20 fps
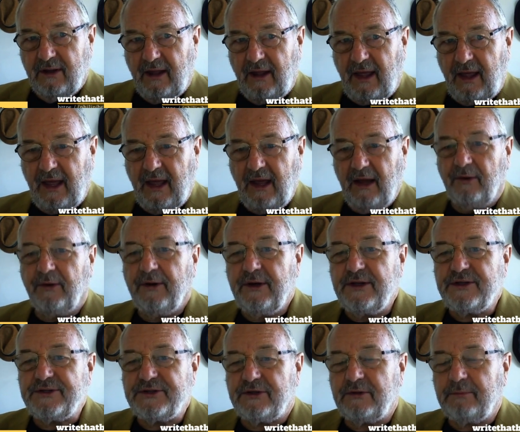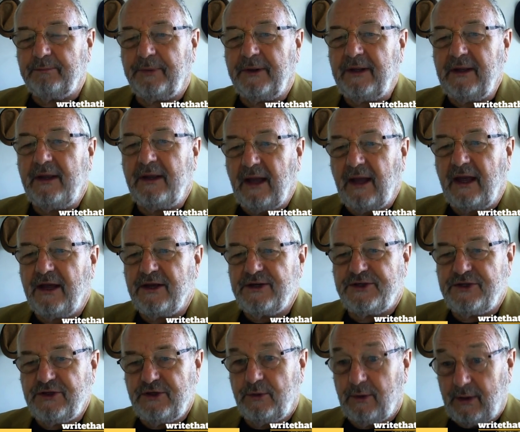how it is to be
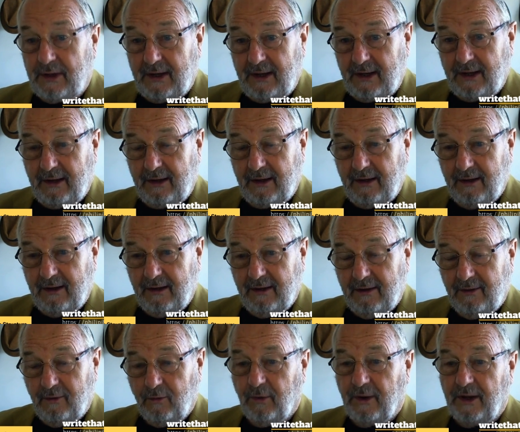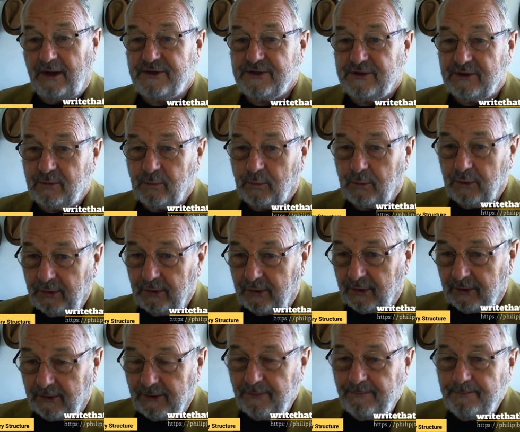as you are or as you
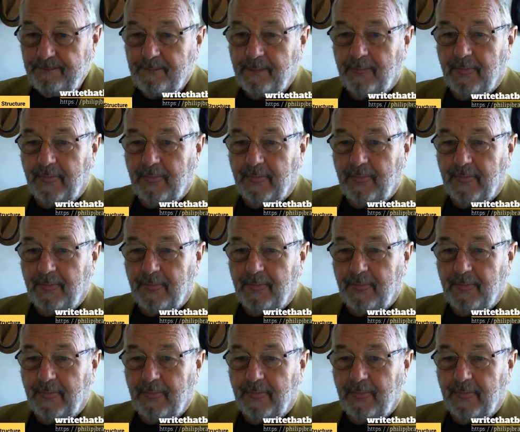were,